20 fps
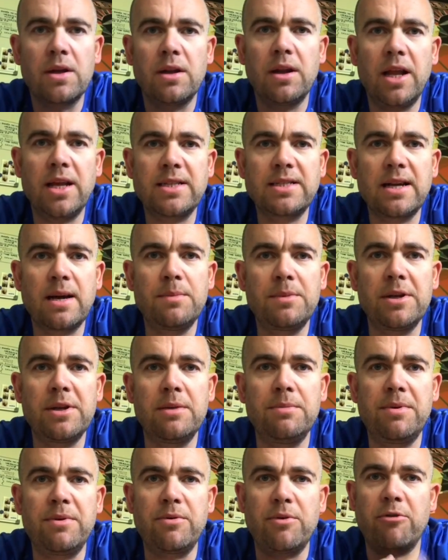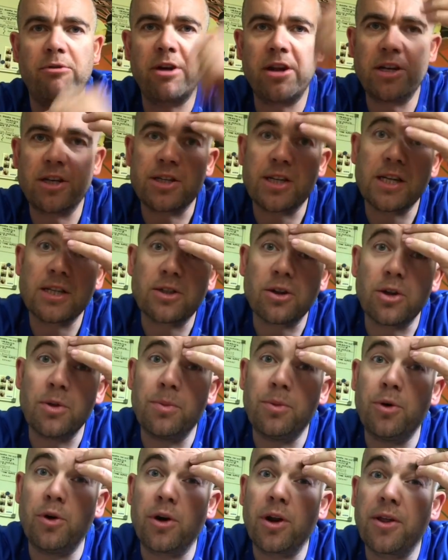Last time I did a bit of a range test on the
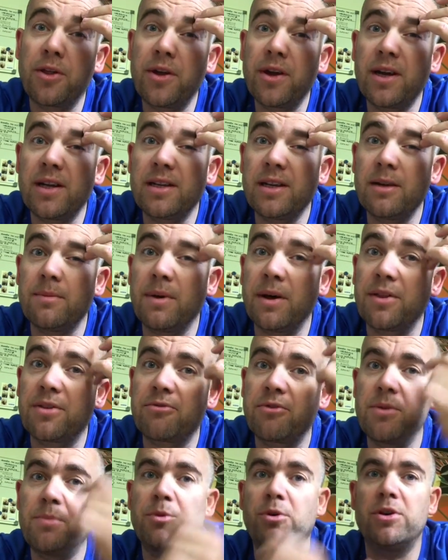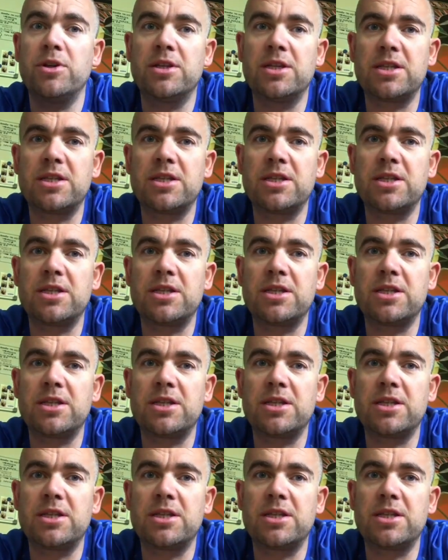board, I think I did about 3.6,